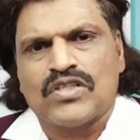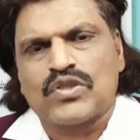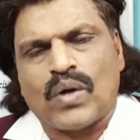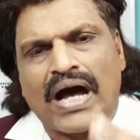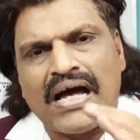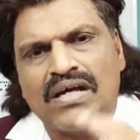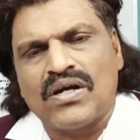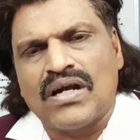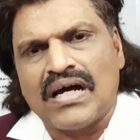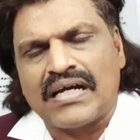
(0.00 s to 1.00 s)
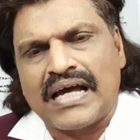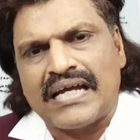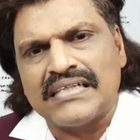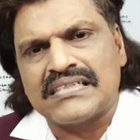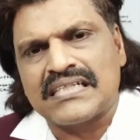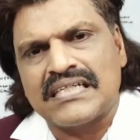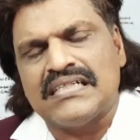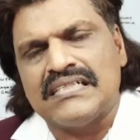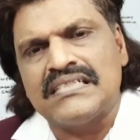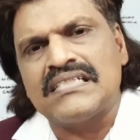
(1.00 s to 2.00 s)
So angular gyrus
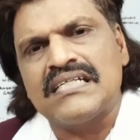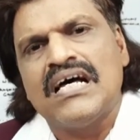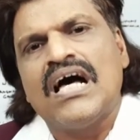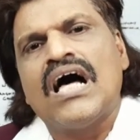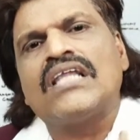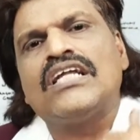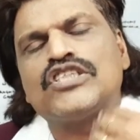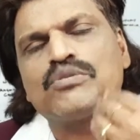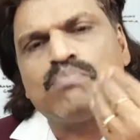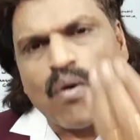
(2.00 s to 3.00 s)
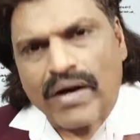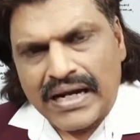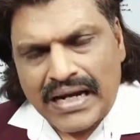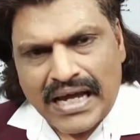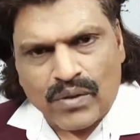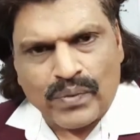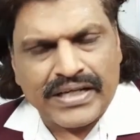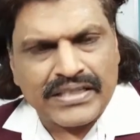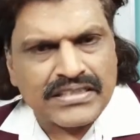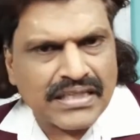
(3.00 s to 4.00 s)
turns the spoken
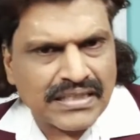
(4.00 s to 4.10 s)
language,